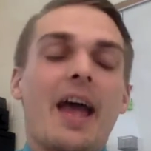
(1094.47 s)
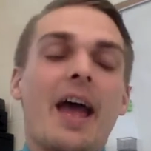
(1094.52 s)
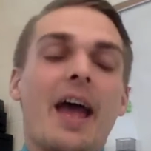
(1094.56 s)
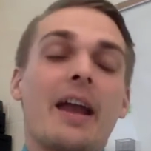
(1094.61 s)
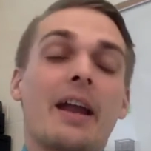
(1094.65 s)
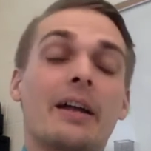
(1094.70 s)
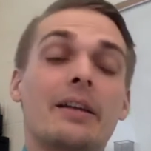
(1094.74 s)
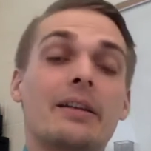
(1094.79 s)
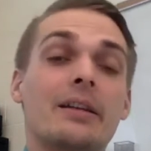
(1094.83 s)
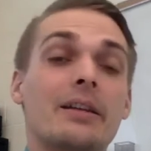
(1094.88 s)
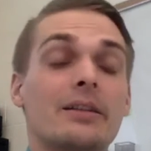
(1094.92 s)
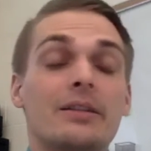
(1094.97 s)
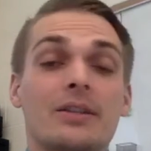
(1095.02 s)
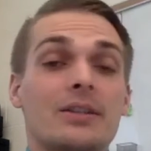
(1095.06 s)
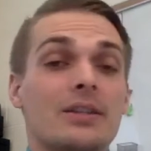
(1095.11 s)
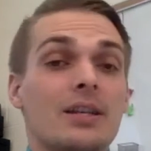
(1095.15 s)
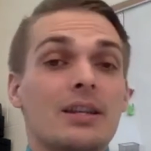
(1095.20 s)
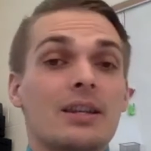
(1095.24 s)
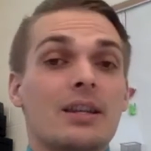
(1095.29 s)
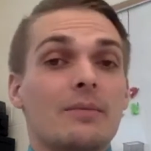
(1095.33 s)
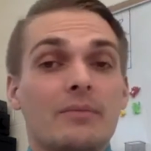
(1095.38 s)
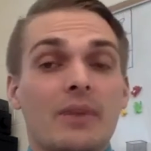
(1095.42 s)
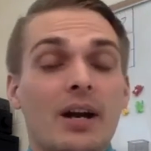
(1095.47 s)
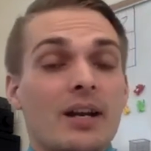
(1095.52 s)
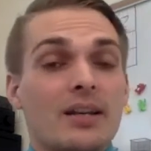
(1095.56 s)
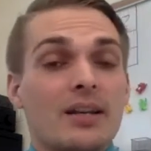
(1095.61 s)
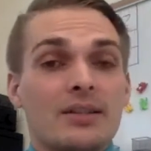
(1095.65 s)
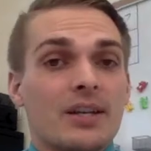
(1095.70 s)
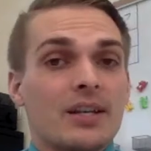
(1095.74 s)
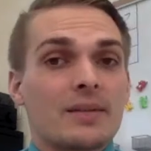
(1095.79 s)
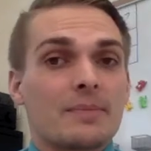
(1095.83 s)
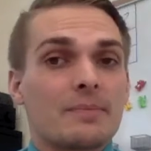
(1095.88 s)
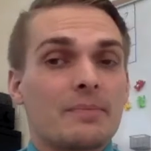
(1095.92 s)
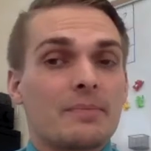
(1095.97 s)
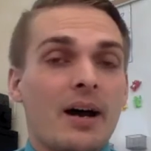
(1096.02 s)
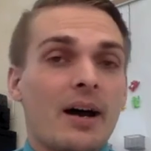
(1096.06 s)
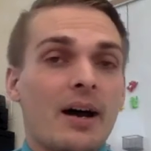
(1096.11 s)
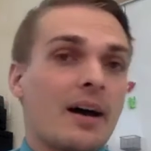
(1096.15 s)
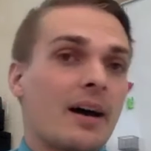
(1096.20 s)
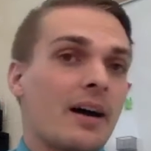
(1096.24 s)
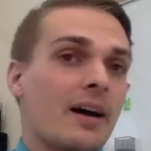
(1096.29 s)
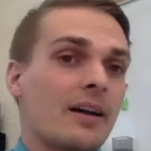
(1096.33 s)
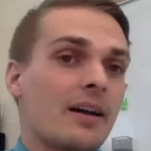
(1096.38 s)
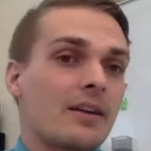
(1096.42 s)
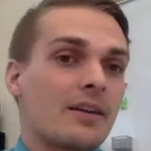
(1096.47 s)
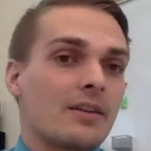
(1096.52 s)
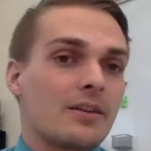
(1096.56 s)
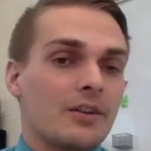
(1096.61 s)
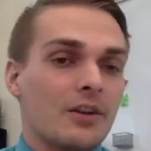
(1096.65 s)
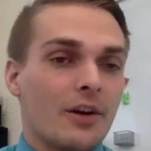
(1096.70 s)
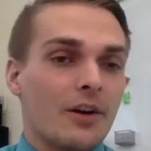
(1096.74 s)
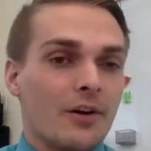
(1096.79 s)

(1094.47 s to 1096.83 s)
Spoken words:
And I didn't just get them right just by,